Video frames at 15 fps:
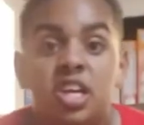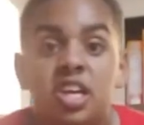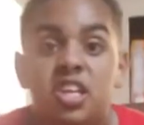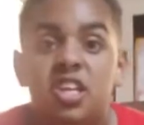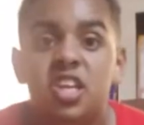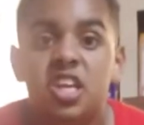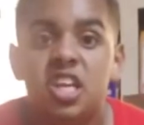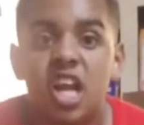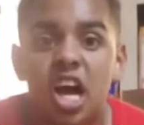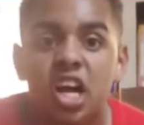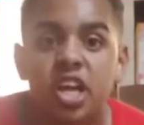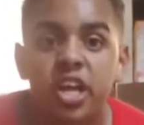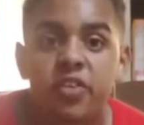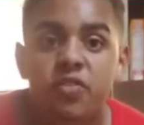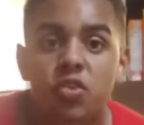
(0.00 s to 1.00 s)
He did
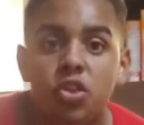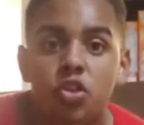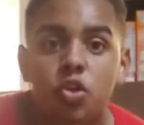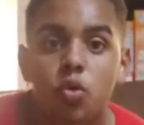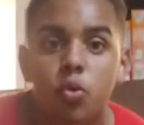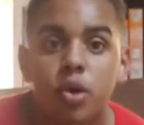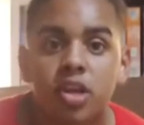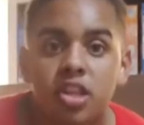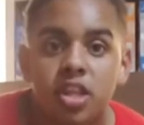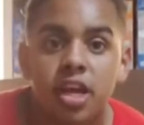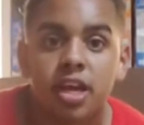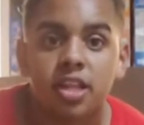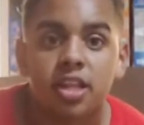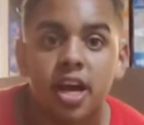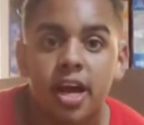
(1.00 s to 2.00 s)
not even do
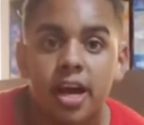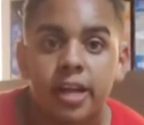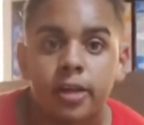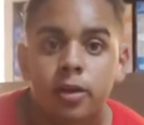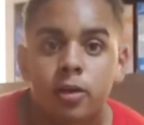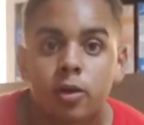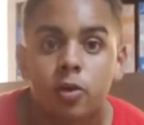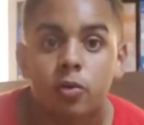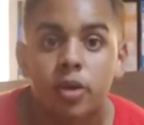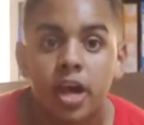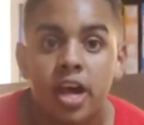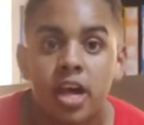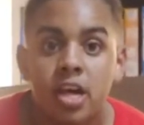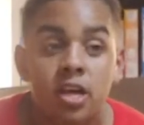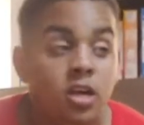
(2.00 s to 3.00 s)
anything, Dad.
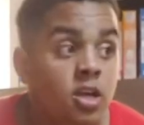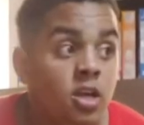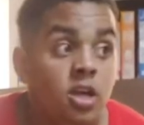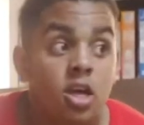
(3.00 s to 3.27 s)
Okay?